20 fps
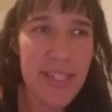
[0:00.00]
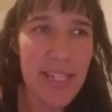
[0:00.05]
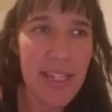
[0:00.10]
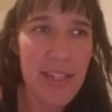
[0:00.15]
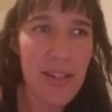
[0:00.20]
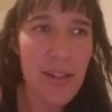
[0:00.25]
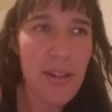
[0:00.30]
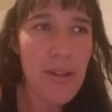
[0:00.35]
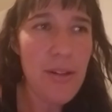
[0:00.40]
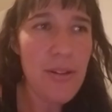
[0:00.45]

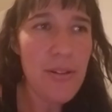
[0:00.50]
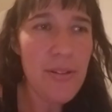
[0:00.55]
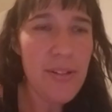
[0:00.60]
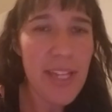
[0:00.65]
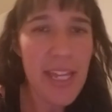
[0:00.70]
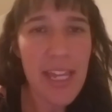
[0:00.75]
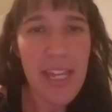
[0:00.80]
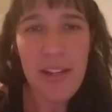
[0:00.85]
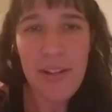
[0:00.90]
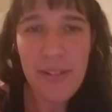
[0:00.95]
like, oh,
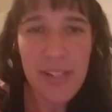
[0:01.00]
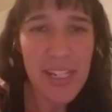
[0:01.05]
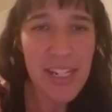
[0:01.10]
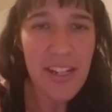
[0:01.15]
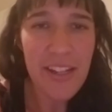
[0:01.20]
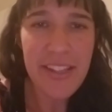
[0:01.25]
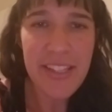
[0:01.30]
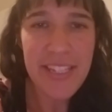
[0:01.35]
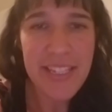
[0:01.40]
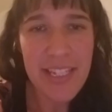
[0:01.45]
okay, I don't need
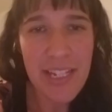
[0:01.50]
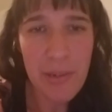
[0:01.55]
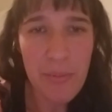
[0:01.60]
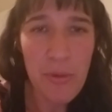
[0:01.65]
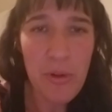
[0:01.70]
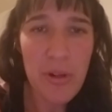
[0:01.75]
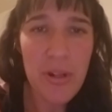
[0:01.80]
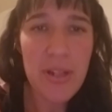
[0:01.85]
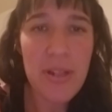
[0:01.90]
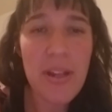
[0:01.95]
all this
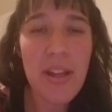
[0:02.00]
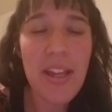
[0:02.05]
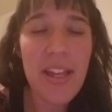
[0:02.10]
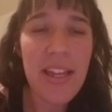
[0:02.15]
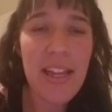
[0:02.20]
anymore.